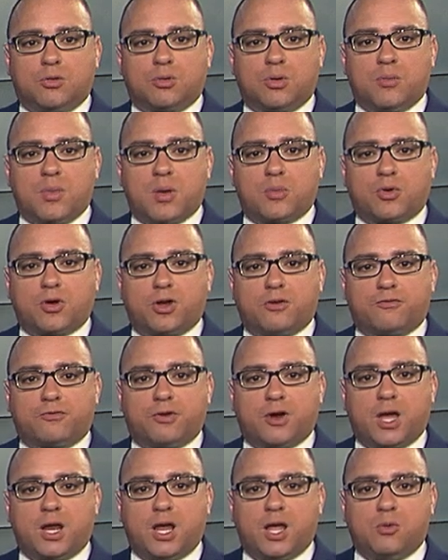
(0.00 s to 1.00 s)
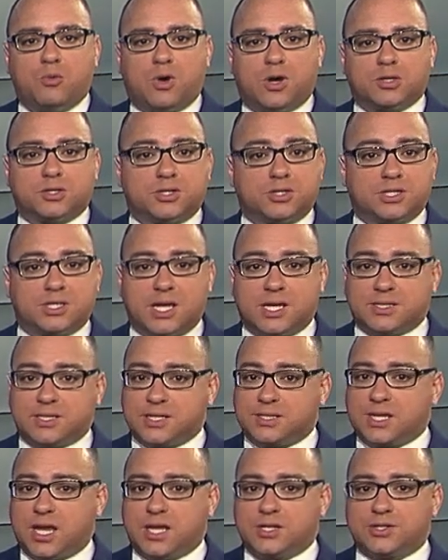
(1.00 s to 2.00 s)
remember on Friday, Walters says
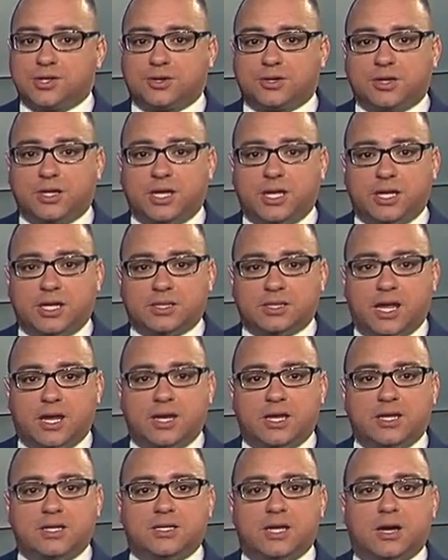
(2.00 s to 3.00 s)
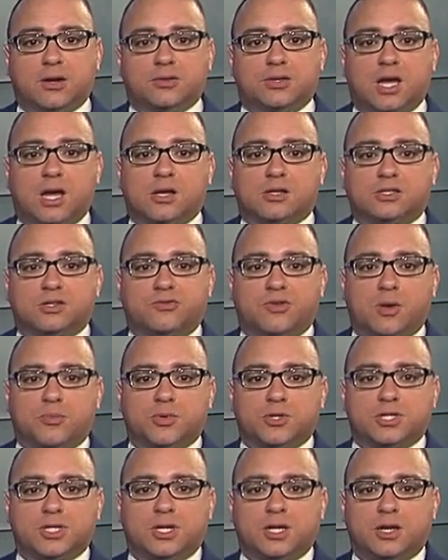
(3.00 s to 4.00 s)
his hands are clean, and he dared the House of
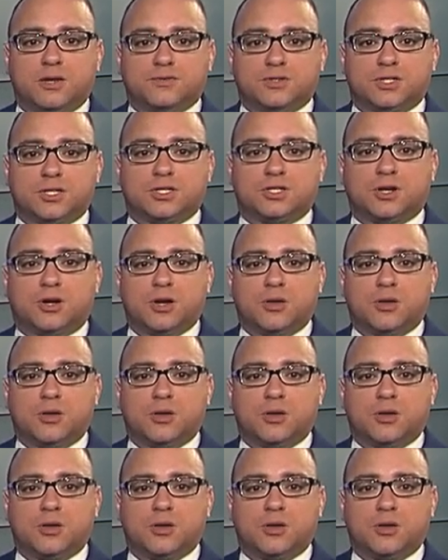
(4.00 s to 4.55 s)
Representatives to start